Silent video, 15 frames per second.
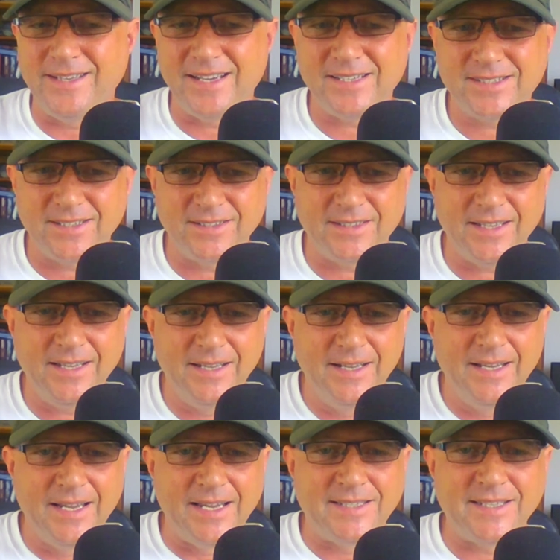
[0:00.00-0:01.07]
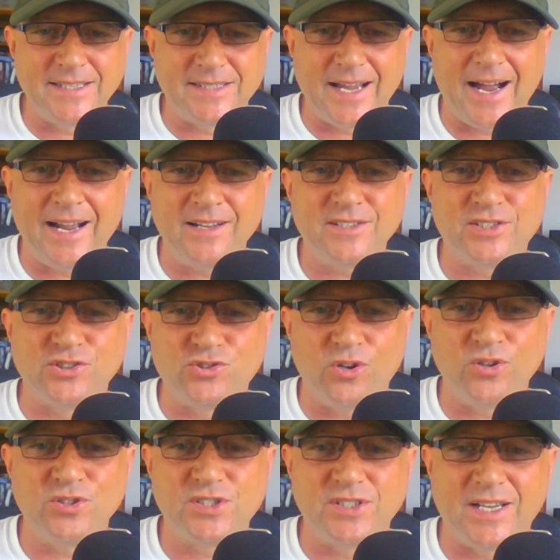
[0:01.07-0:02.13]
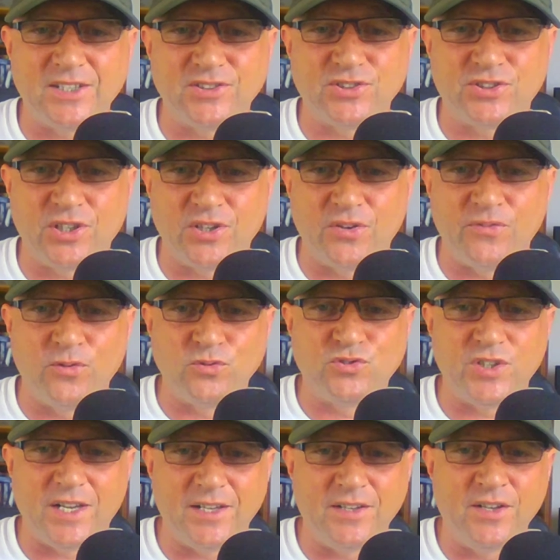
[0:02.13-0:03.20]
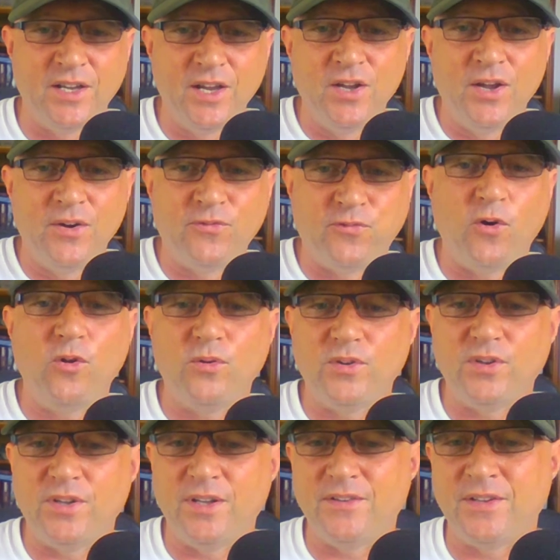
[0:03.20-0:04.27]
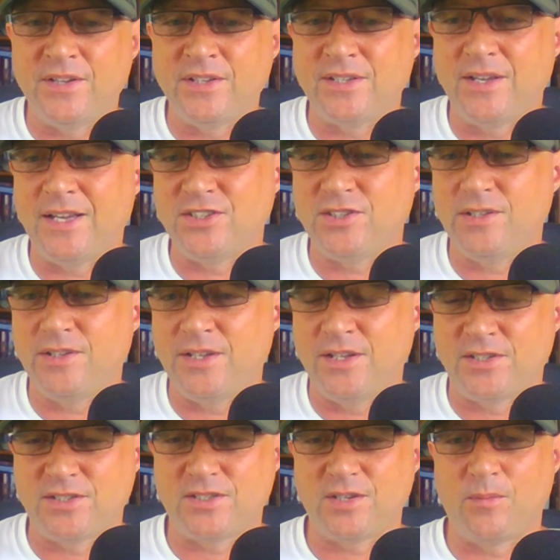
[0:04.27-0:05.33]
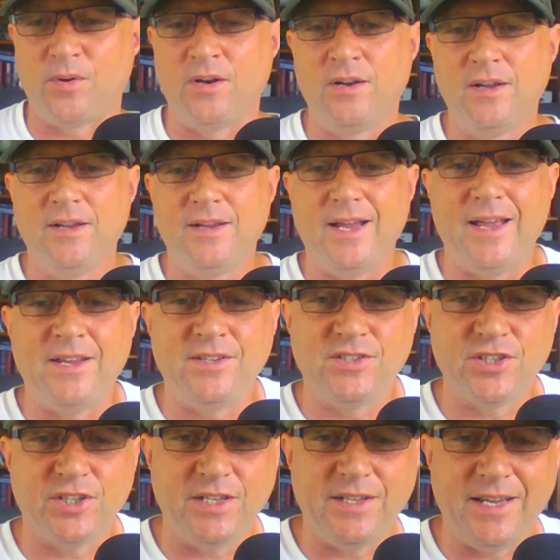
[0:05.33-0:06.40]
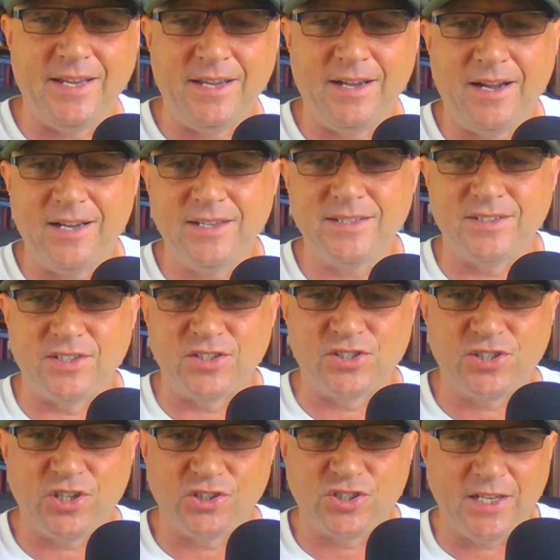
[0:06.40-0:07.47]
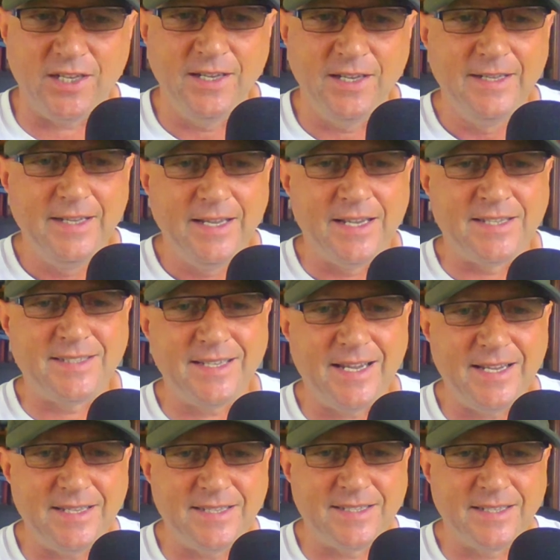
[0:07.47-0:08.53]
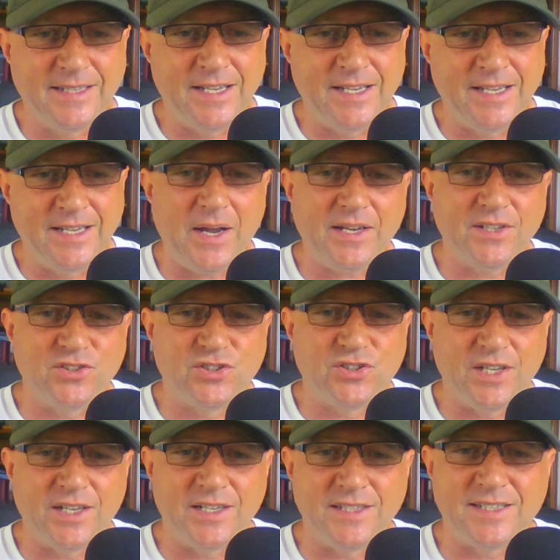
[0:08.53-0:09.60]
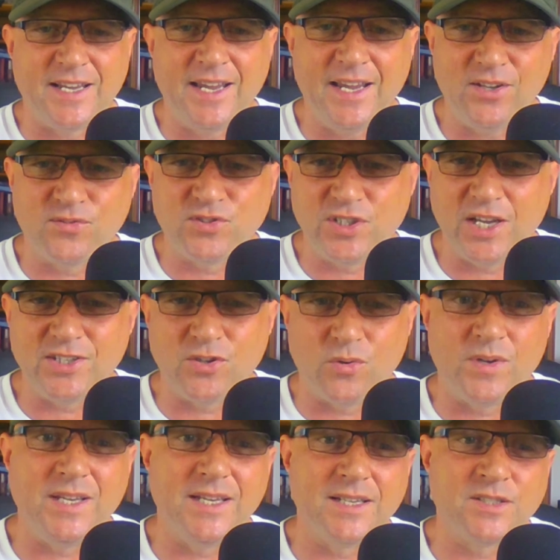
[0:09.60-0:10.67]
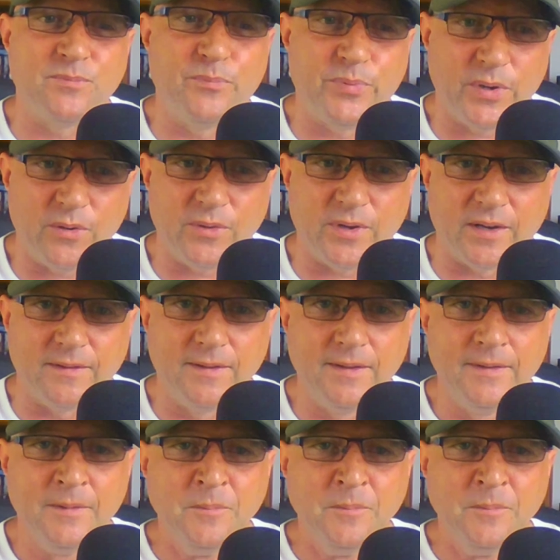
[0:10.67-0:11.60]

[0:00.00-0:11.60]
yesterday. He says that Alistair Johnson has returned to full training following the summer injury that he had and the surgery. He says he's back in training, he's ahead of schedule, he is brilliant.